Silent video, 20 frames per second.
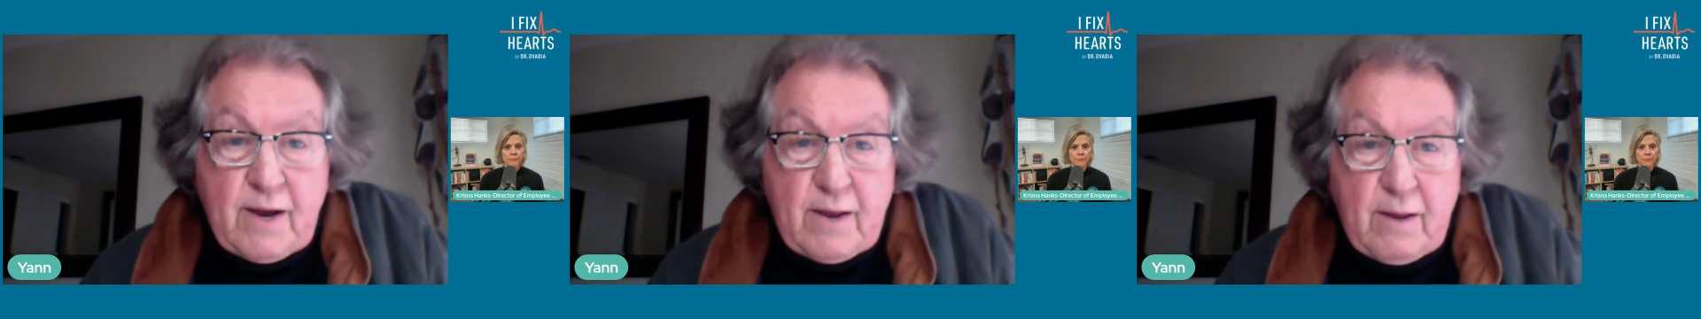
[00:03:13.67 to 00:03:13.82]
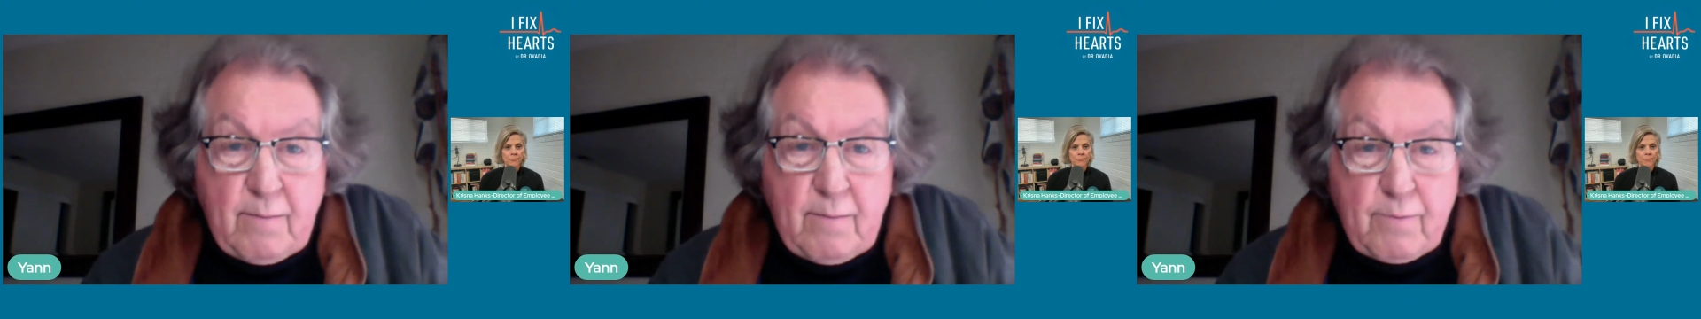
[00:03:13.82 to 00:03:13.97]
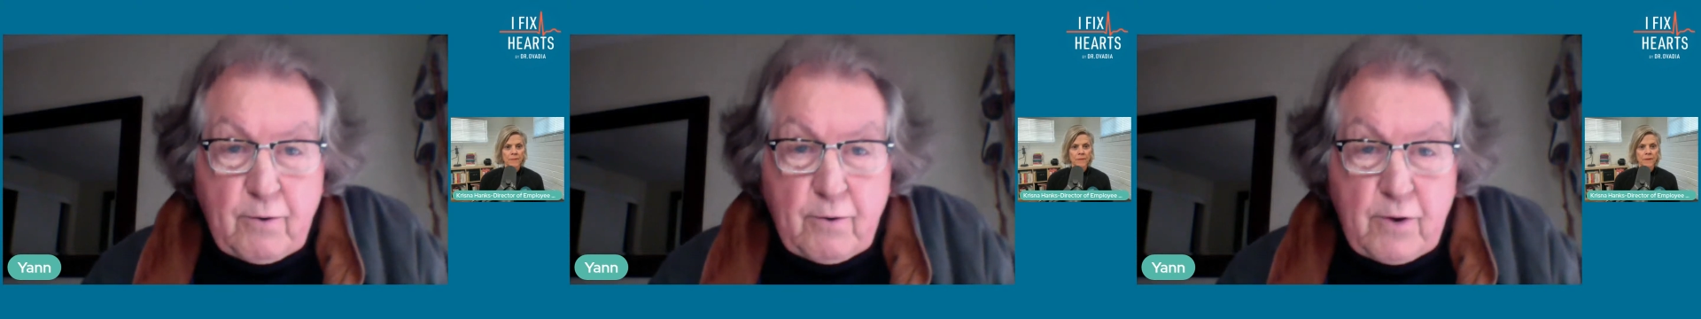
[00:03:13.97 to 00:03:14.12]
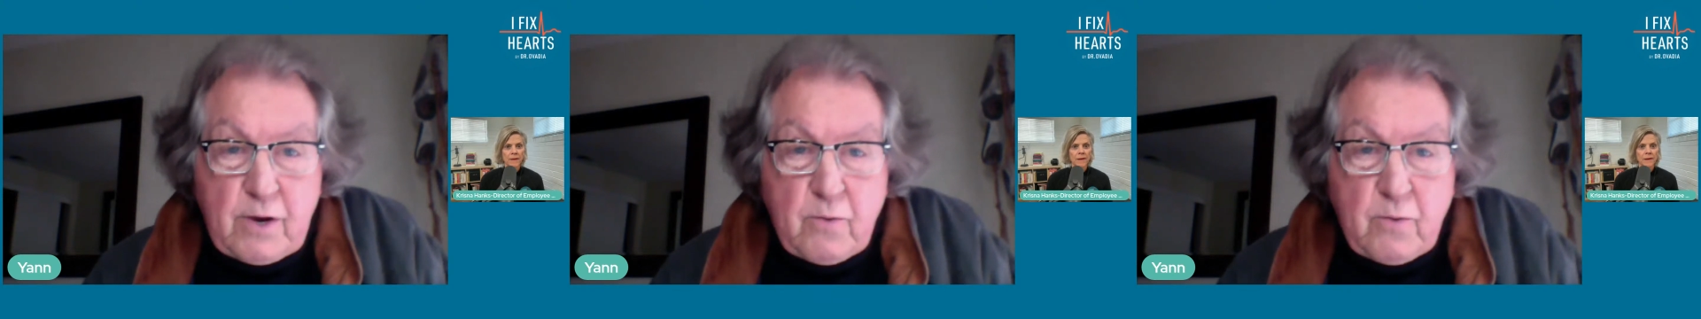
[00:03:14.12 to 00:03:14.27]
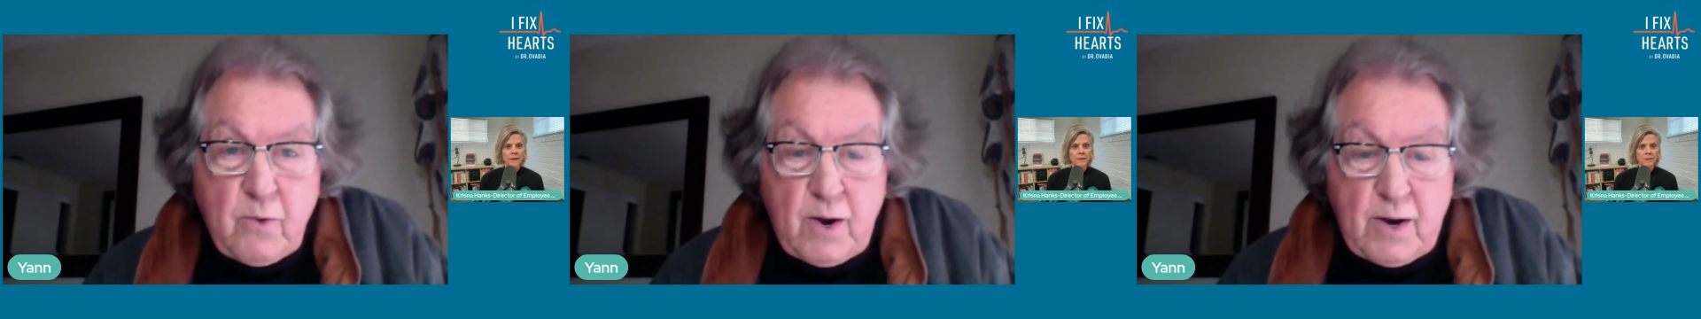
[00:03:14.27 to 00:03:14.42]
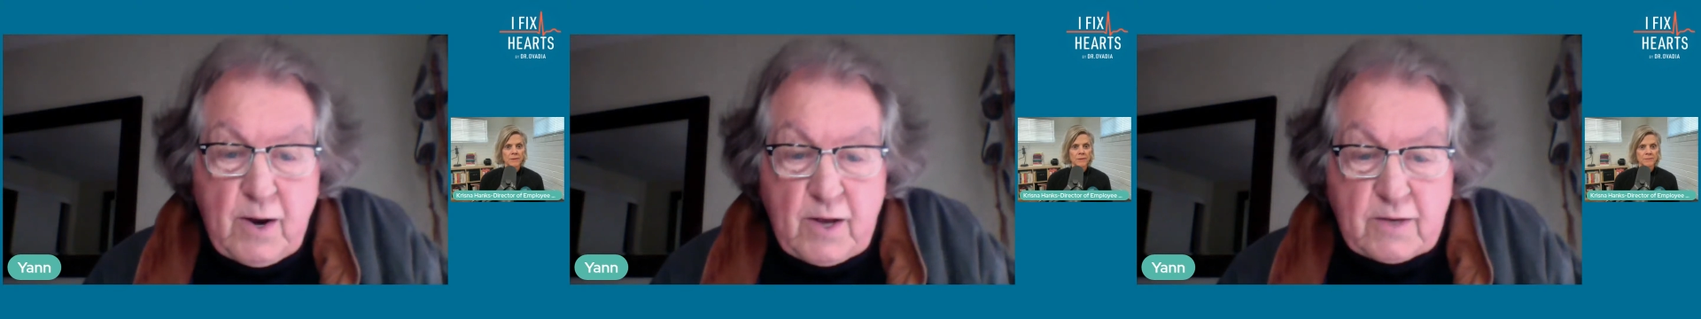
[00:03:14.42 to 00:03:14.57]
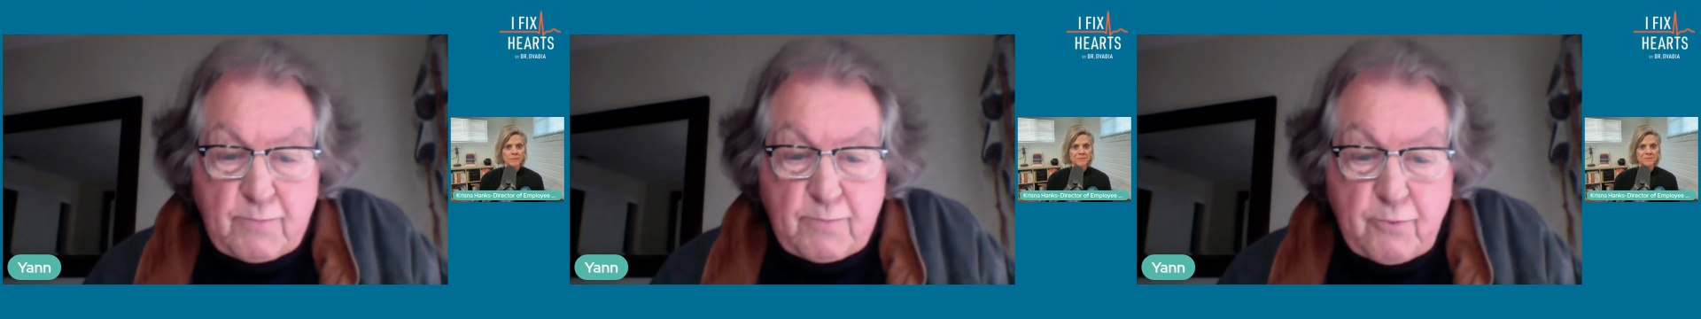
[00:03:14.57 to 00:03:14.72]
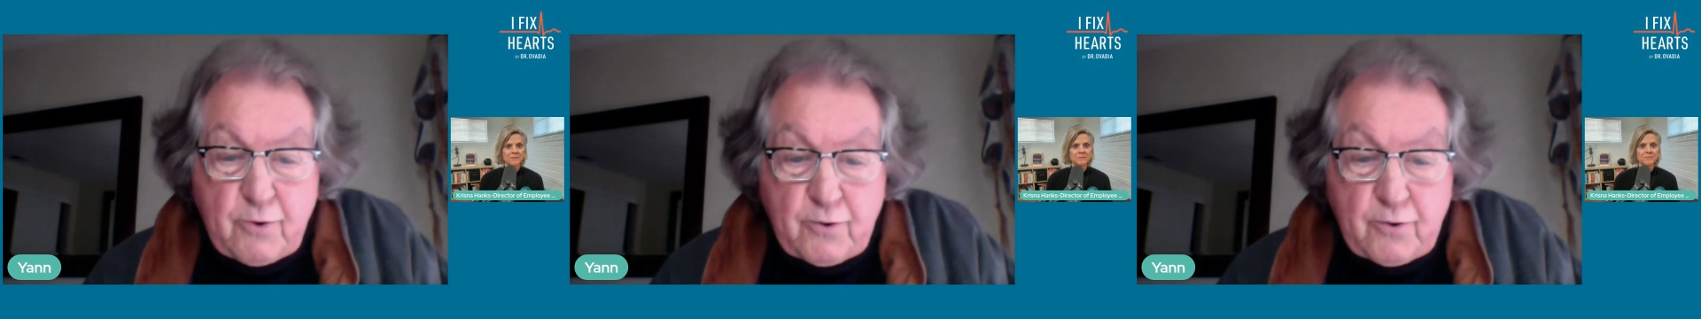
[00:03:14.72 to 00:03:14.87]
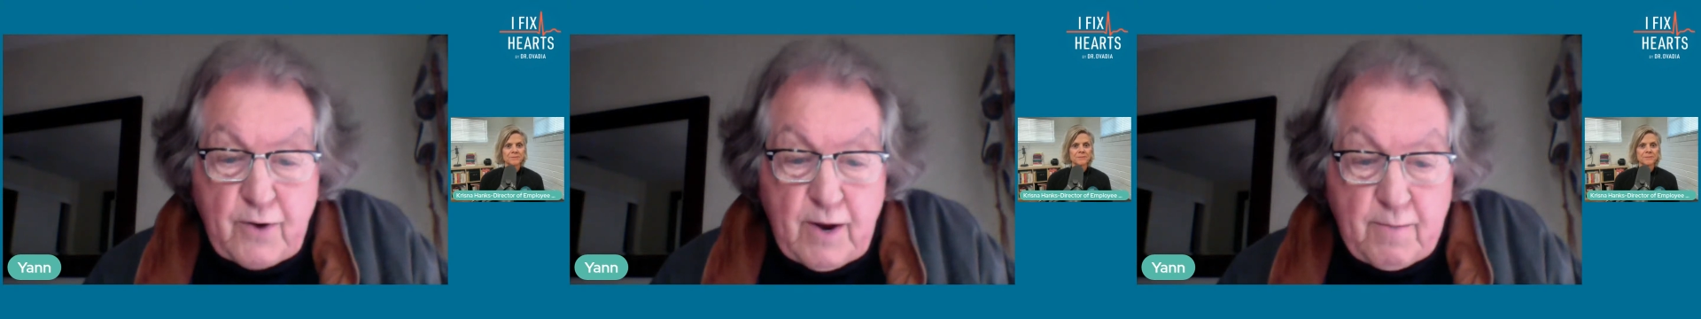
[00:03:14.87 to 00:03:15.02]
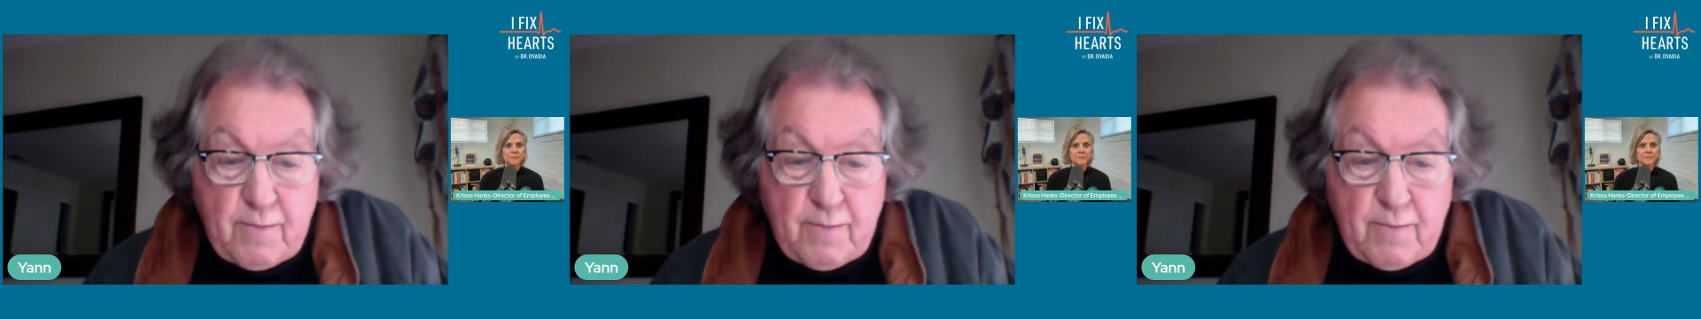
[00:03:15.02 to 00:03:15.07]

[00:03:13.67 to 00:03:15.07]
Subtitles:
and employee wellness programs.